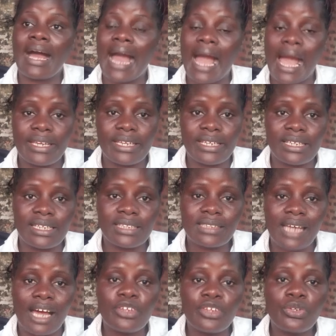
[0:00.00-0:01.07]
hiding
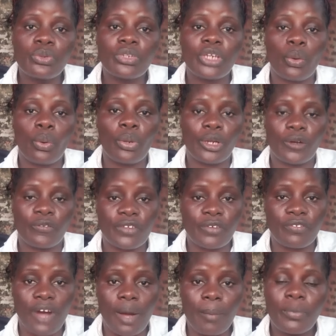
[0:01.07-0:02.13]
it, and you, the owner of the
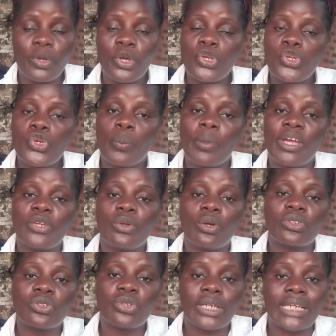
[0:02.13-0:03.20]
farm, you may
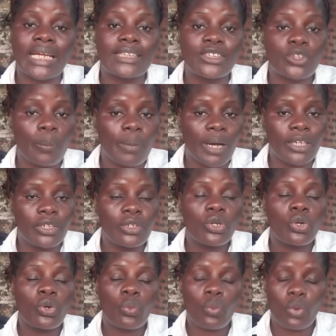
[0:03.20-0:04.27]
not know that your bird
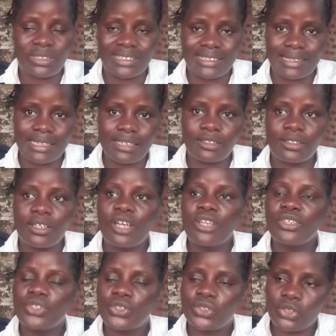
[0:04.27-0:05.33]
was killed.
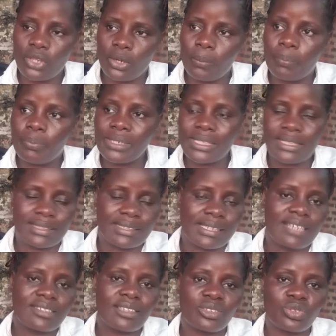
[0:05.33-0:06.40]
So please,
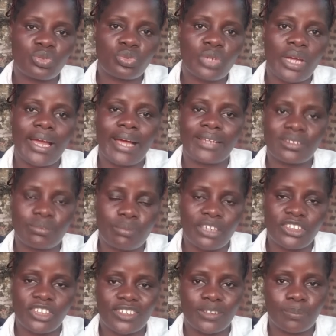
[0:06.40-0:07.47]
let us try as
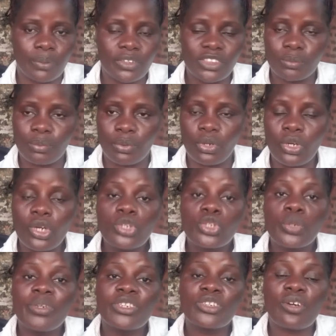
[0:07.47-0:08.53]
much as possible to
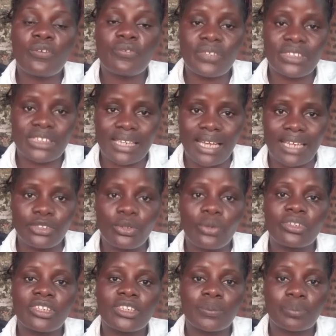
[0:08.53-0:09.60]
be so vigilant
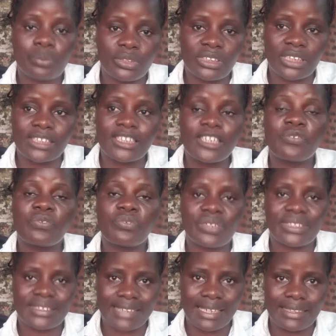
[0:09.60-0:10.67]
on this project if we
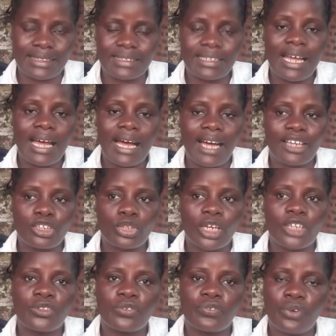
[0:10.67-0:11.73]
start it, and try
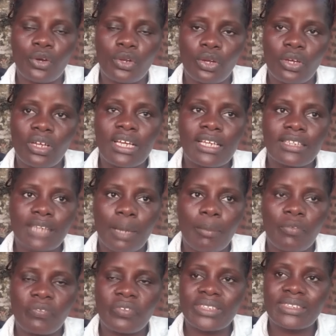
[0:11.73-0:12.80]
to follow some
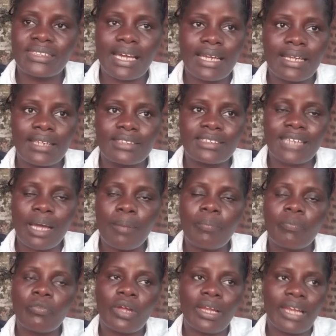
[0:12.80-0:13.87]
of these guidelines. Some,
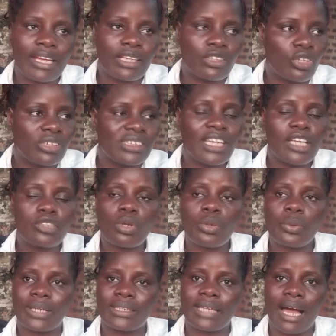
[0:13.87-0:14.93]
like those days when
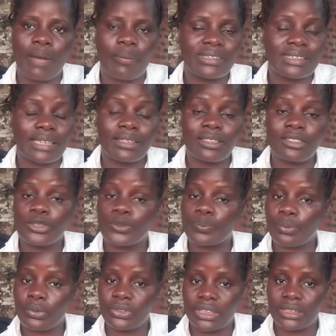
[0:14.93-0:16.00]
I was starting this
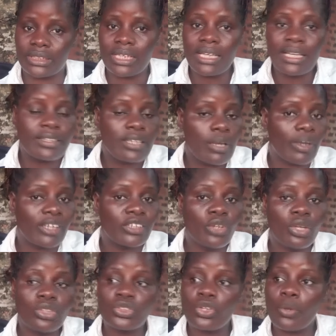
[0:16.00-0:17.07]
project, there were
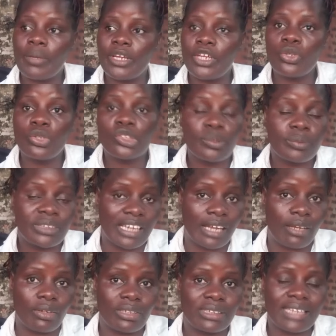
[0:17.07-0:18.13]
not so many YouTube
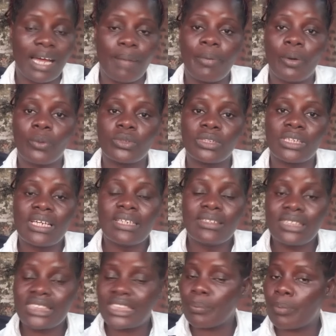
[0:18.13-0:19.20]
channels about
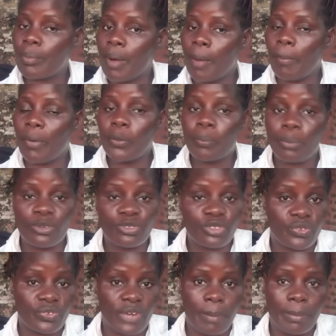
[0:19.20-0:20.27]
teaching people about poultry
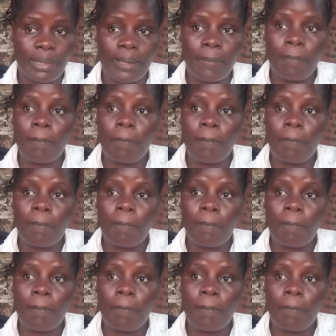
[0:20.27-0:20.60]
farming.